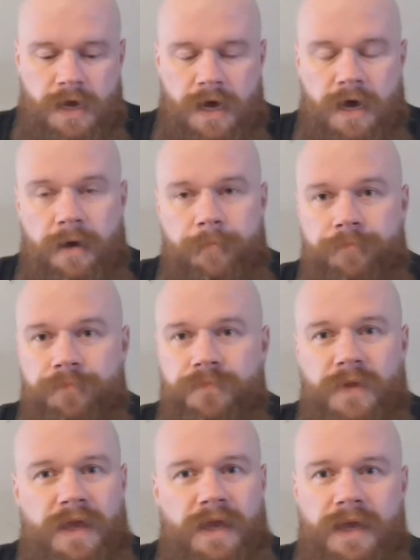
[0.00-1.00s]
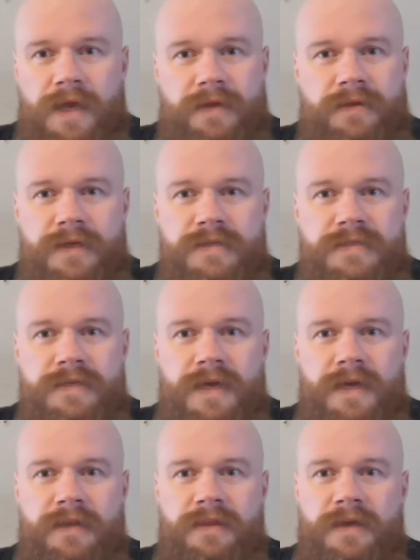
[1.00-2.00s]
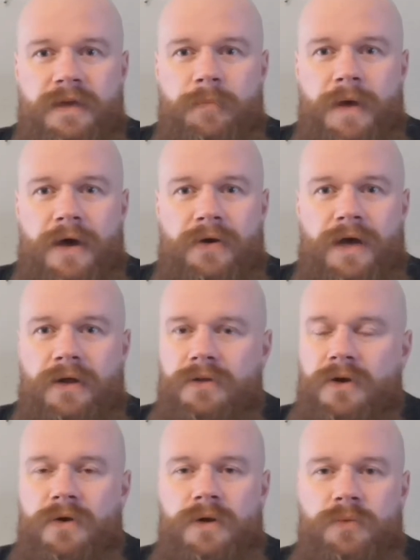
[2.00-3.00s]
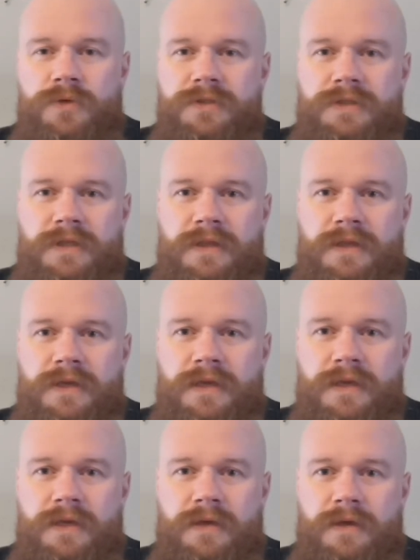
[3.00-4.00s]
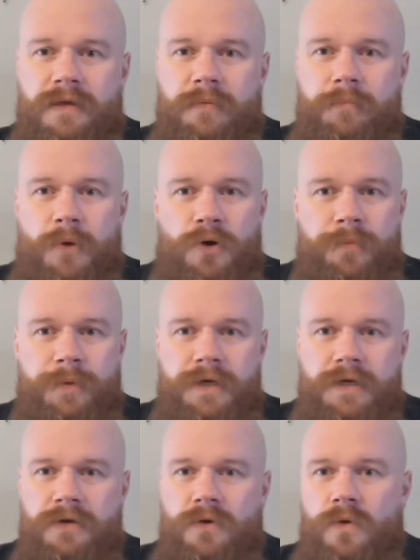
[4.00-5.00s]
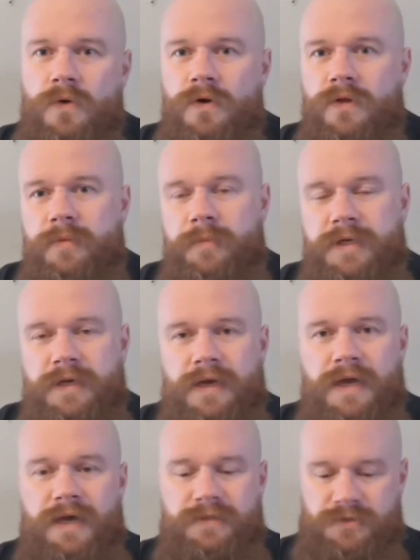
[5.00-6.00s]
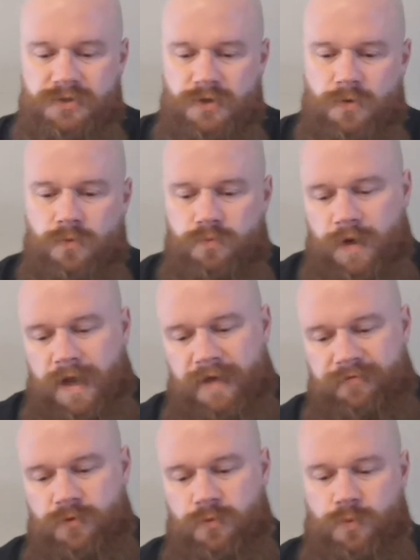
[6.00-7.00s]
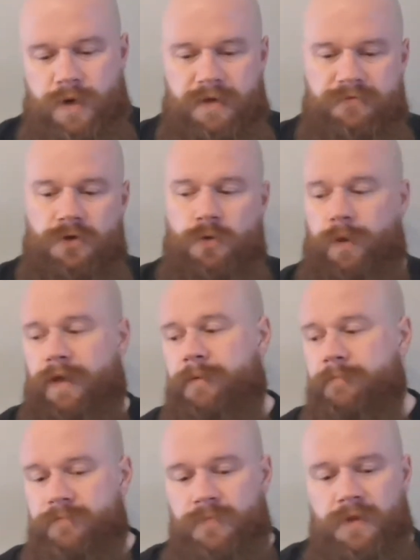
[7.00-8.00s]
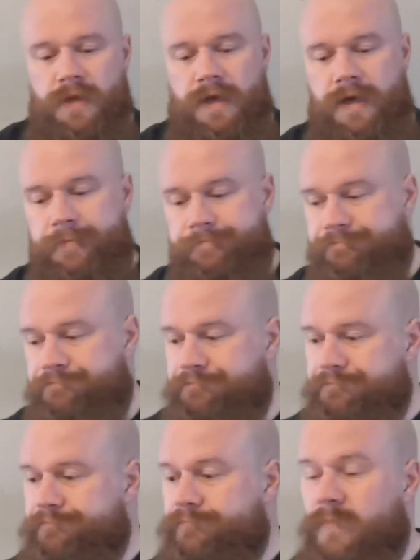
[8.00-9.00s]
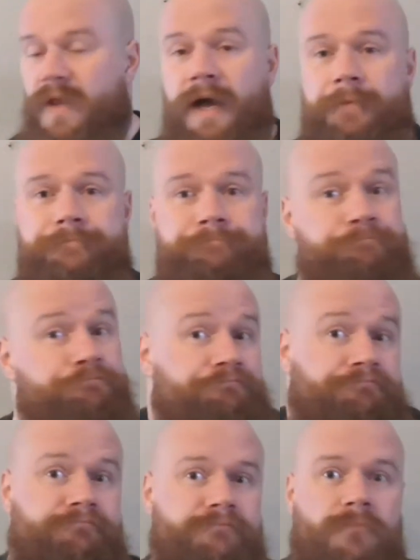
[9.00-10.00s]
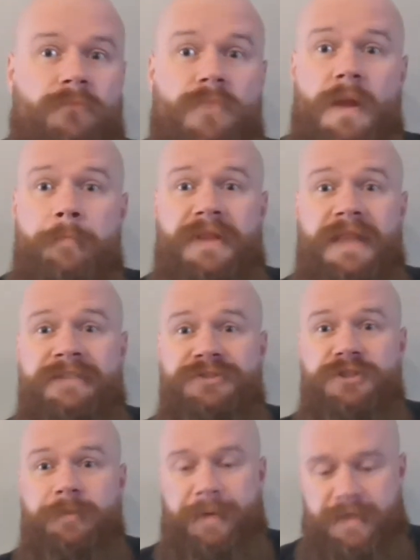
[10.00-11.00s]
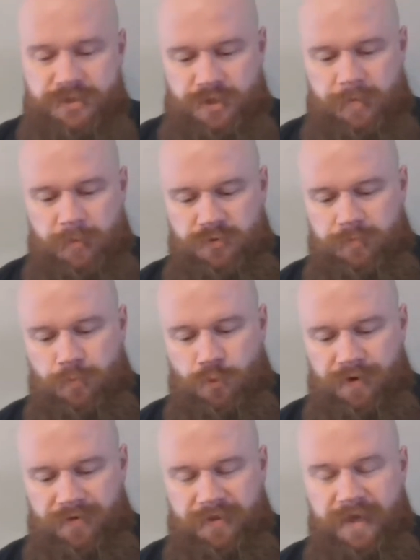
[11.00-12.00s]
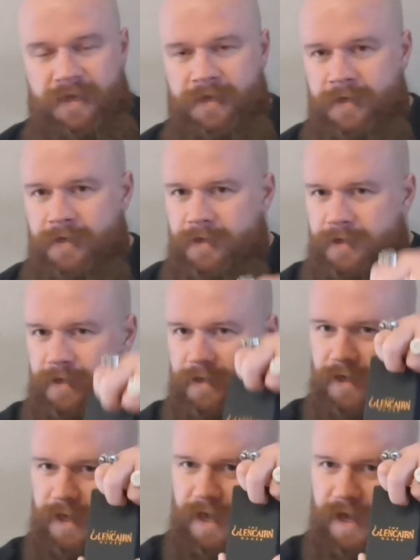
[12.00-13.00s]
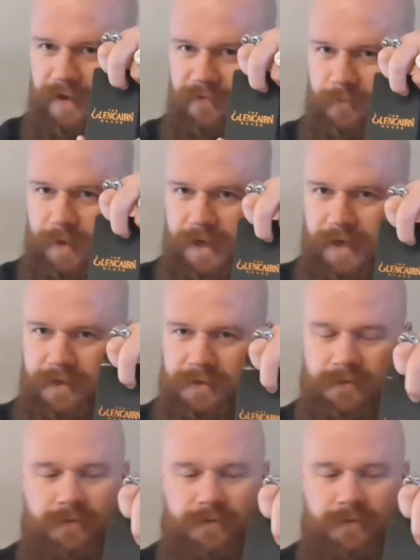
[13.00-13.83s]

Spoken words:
and it didn't say anything about how long it was in the bourbon or the Madeira cask, so I have no way of knowing. Yeah, but let's jump into the most important thing, and I have my